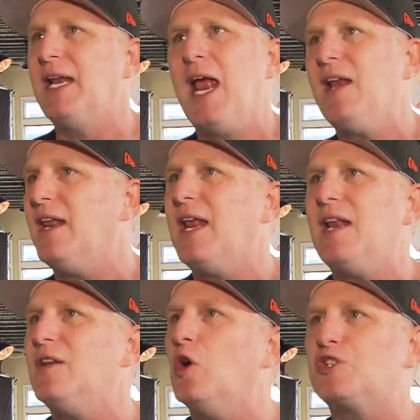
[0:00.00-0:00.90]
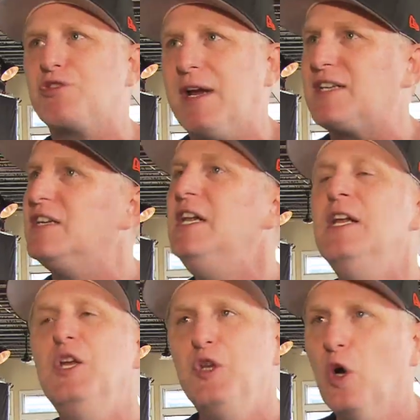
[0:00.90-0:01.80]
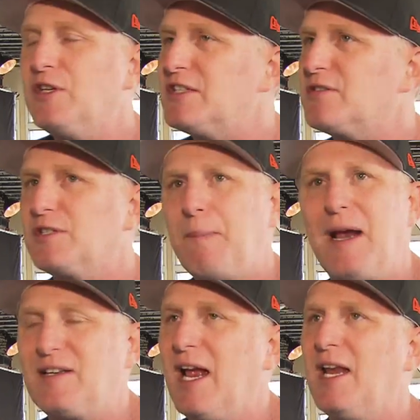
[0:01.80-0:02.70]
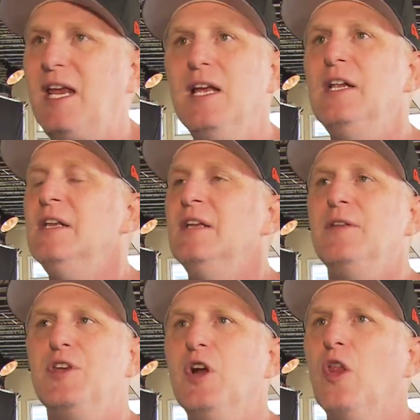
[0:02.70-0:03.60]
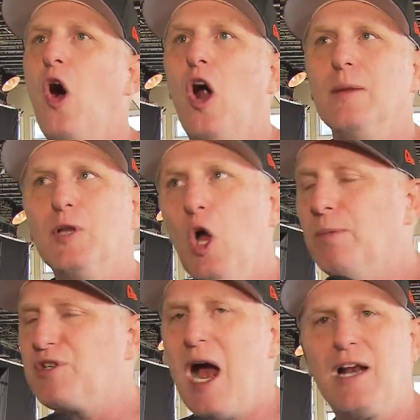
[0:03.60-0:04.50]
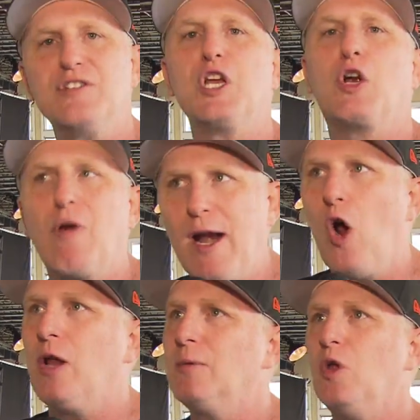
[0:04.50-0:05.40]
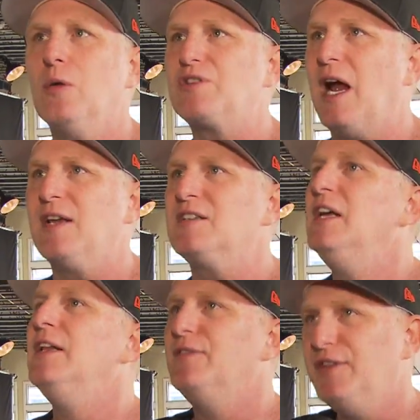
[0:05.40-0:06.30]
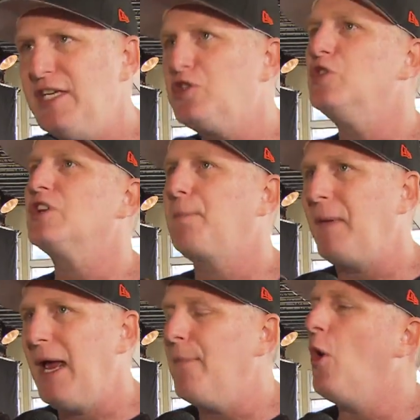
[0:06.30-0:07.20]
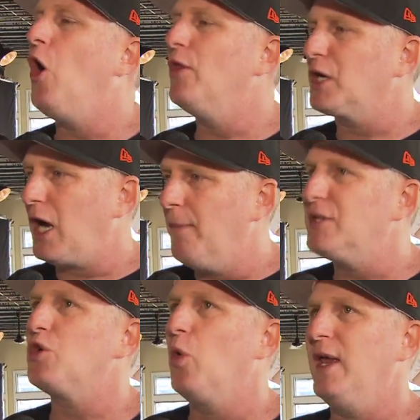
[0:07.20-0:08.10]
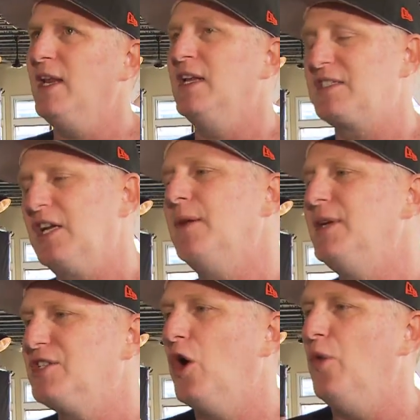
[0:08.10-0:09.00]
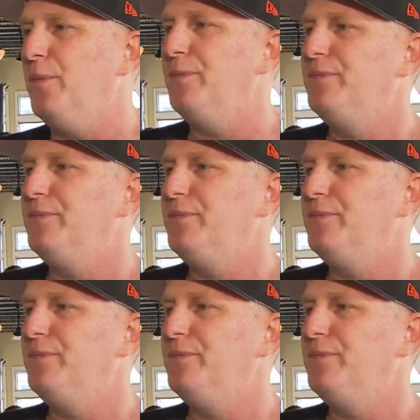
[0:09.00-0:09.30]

it ain't no tricks, no disrespect to any, you know, the Harlem Globetrotters, the great Harlem Globetrotters. These dudes are playing ball, they're coming to win, and it's going to be dope.